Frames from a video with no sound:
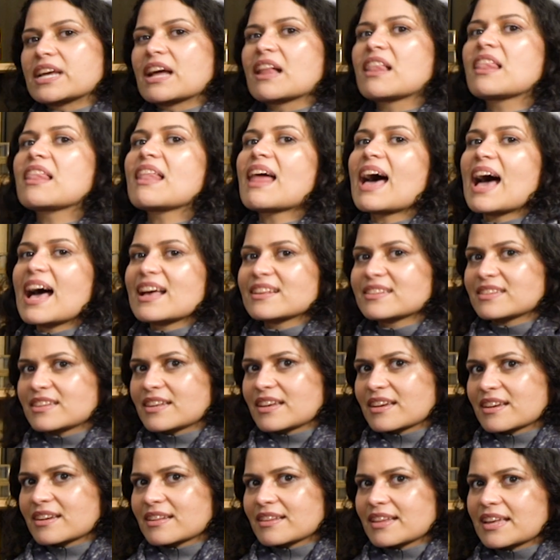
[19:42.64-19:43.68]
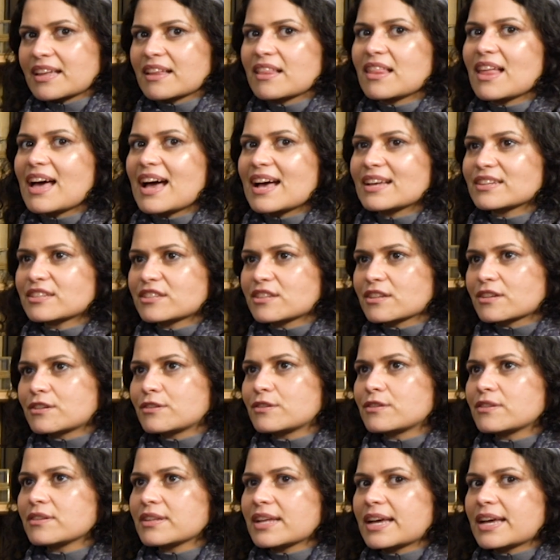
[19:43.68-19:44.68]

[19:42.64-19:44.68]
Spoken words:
classic, classical,